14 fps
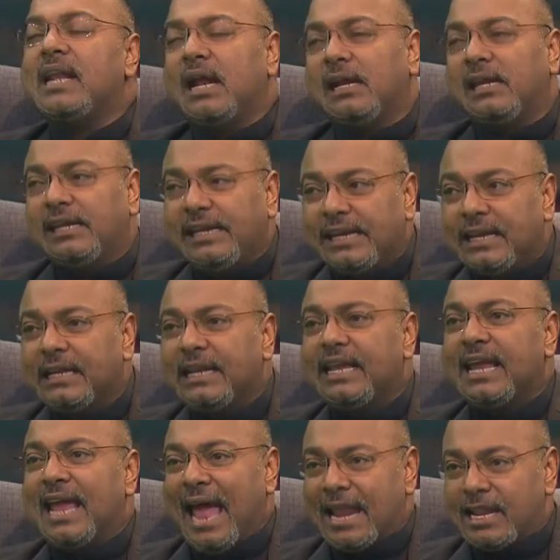
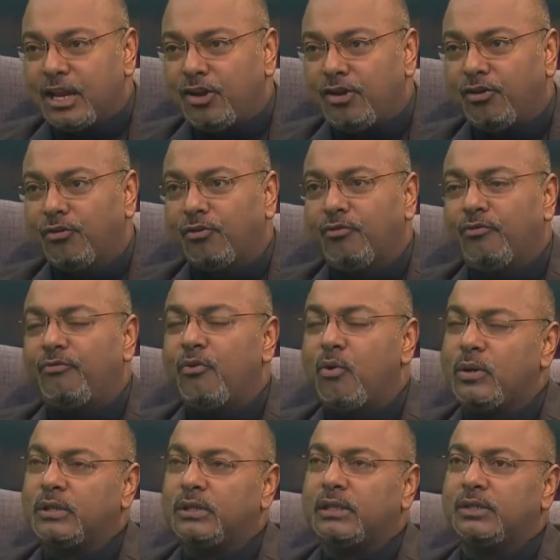unyielding attitude
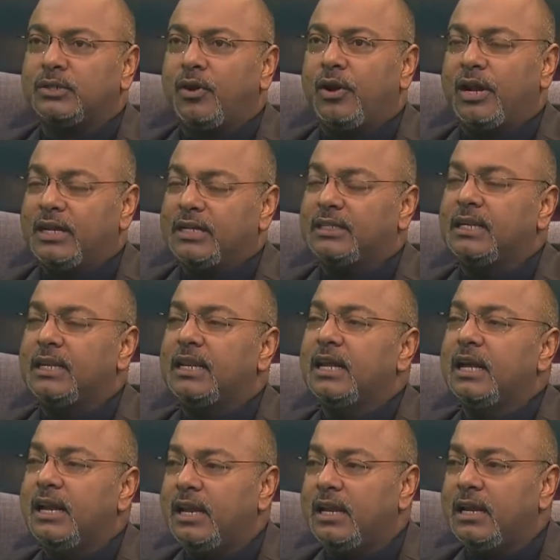focuses on us
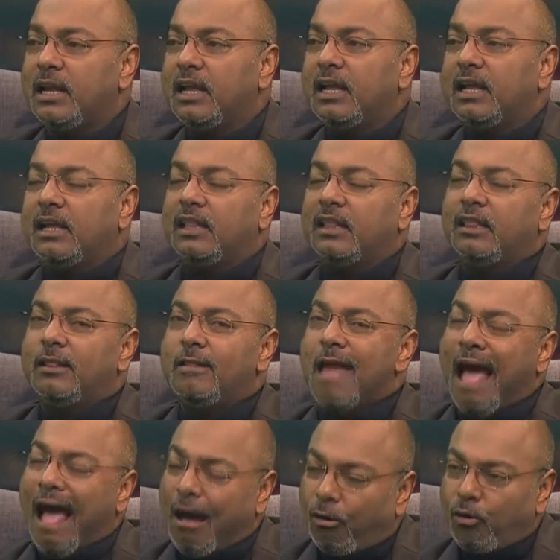learning
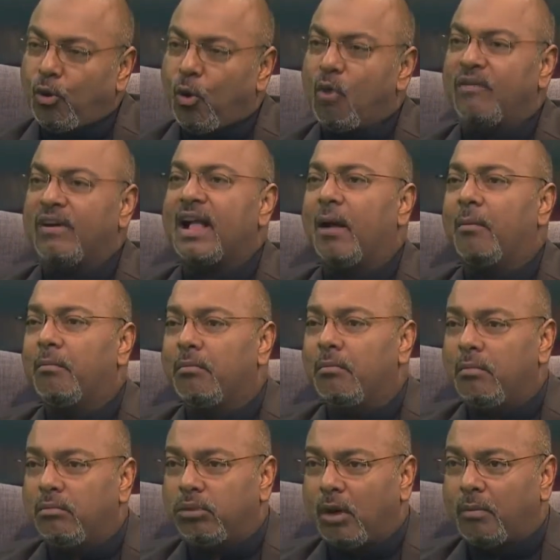how to overcome
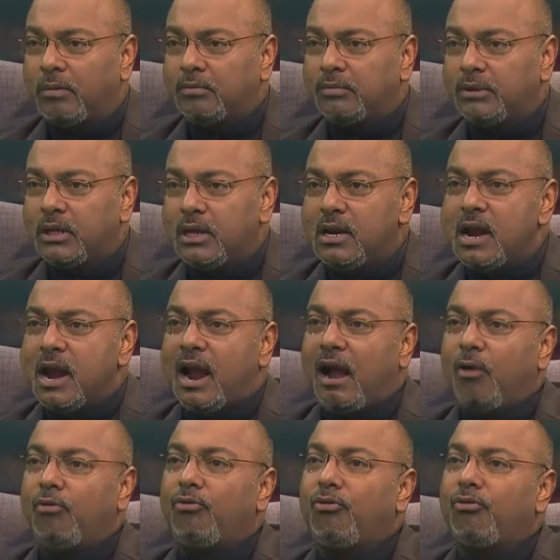problems,
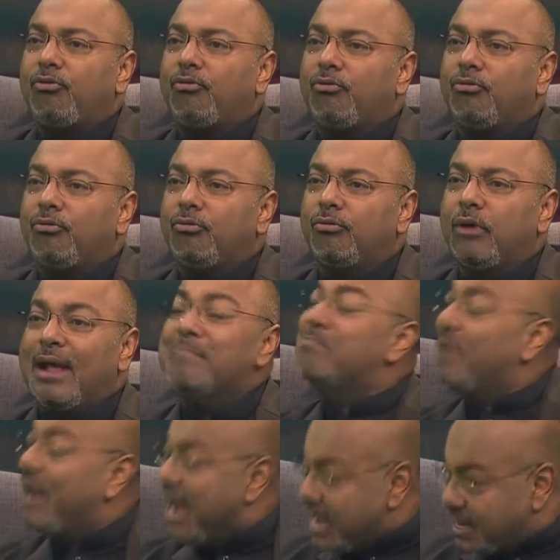how to
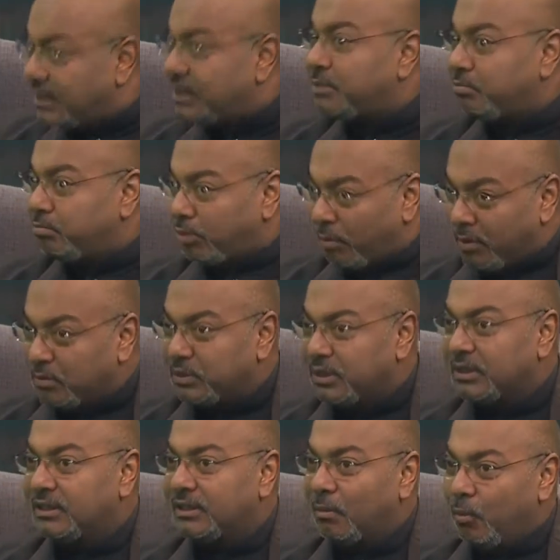embrace problems
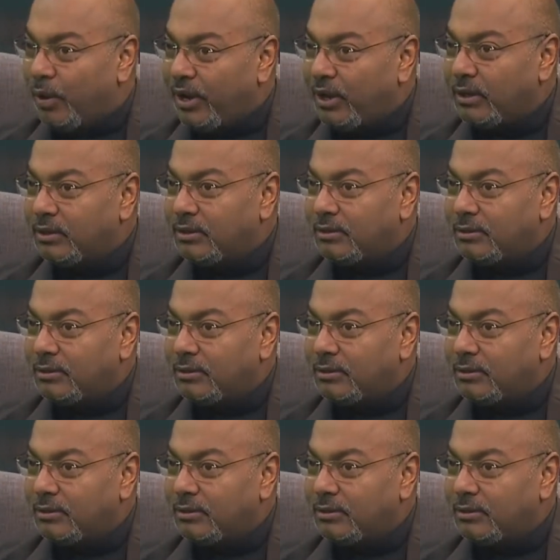in some ways.